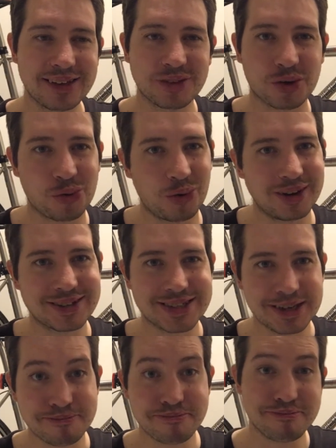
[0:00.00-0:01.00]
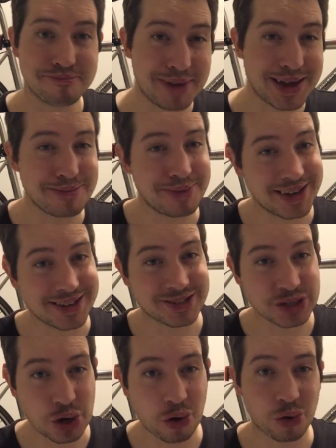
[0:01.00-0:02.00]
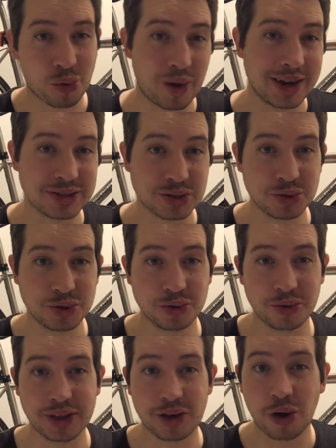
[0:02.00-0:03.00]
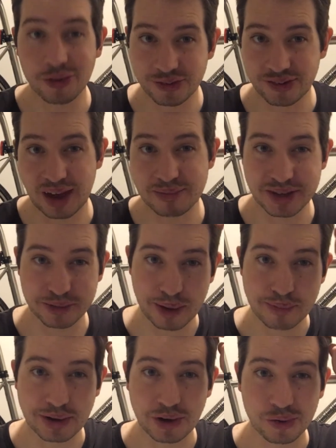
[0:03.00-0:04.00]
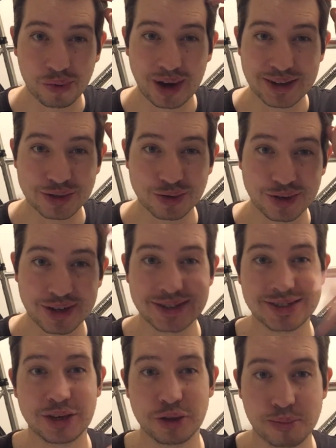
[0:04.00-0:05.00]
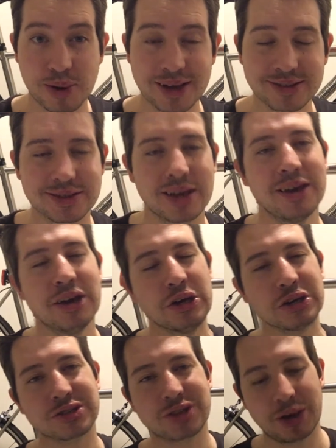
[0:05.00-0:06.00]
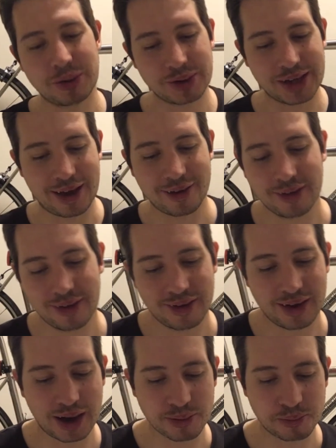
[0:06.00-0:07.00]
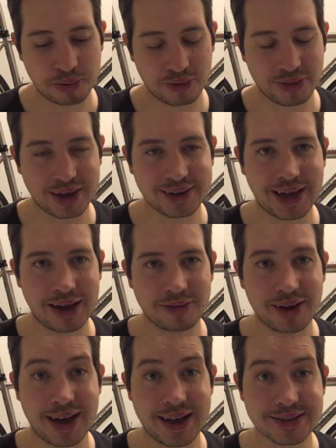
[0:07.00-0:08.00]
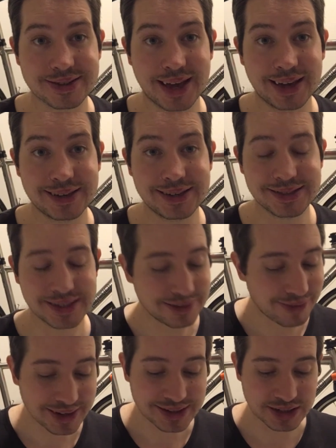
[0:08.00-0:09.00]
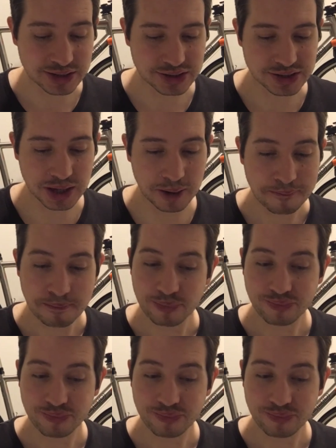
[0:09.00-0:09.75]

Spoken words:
the quality maybe is not quite as good, or the concept is maybe not quite as good as the other brands. So yeah, I would put that down as a disadvantage. So